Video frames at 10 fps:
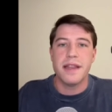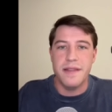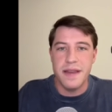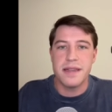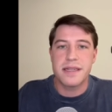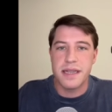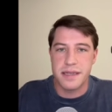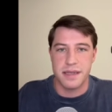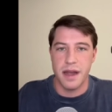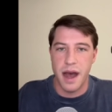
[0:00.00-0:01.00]
This
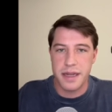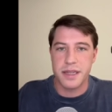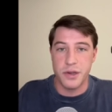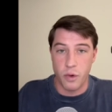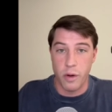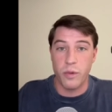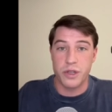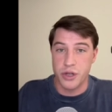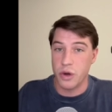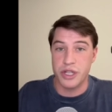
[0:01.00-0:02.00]
is not normal
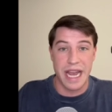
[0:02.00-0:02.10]
church